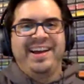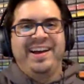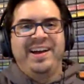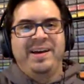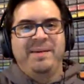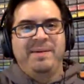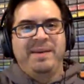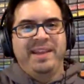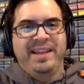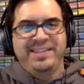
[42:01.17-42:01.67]

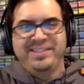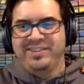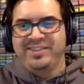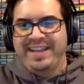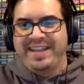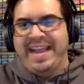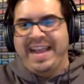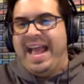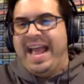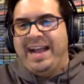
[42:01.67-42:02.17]
unless
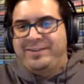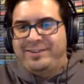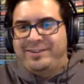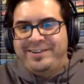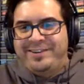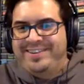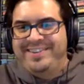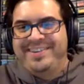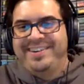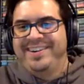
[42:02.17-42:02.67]
you're like an
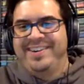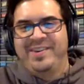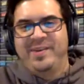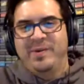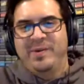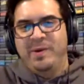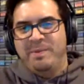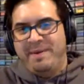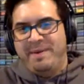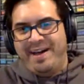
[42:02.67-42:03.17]
actor
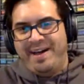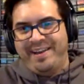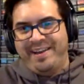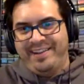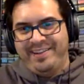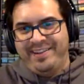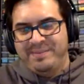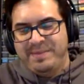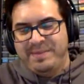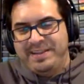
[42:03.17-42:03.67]
or a
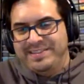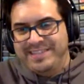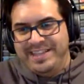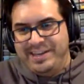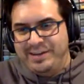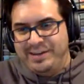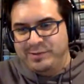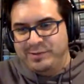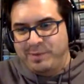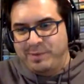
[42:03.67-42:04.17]
model, because
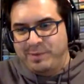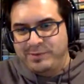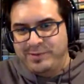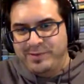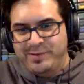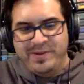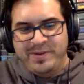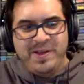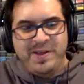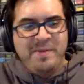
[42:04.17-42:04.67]
then you're
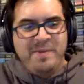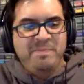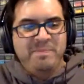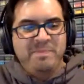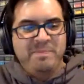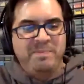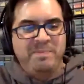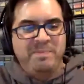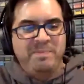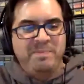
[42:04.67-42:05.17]
supposed to.
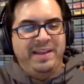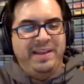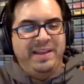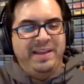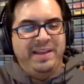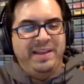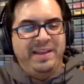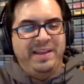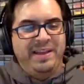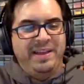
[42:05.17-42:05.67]
But like
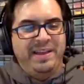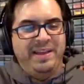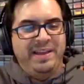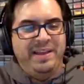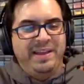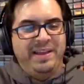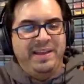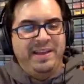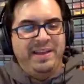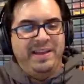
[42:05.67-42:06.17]
if you're like,
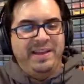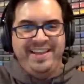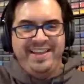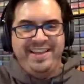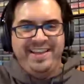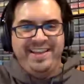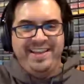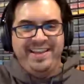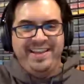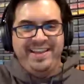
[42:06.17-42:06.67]
hey, here's
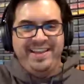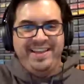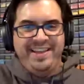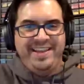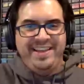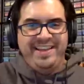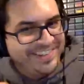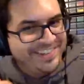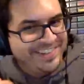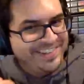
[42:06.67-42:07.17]
my
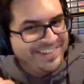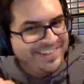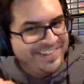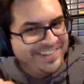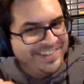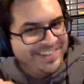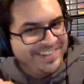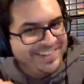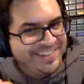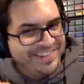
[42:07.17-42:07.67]
picture,
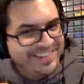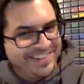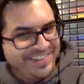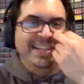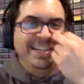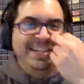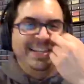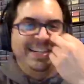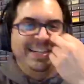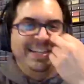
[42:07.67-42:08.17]

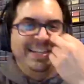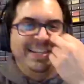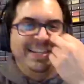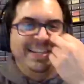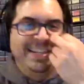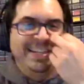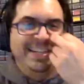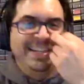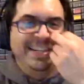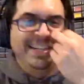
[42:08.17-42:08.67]
it's like
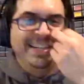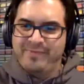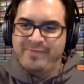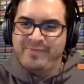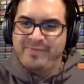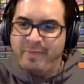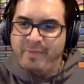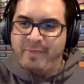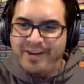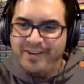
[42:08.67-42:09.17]
kind of
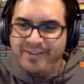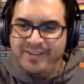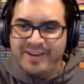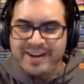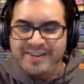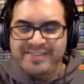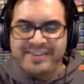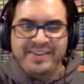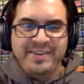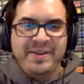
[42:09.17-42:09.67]
frowned upon
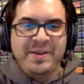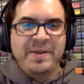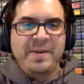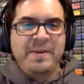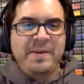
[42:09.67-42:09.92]
or whatever.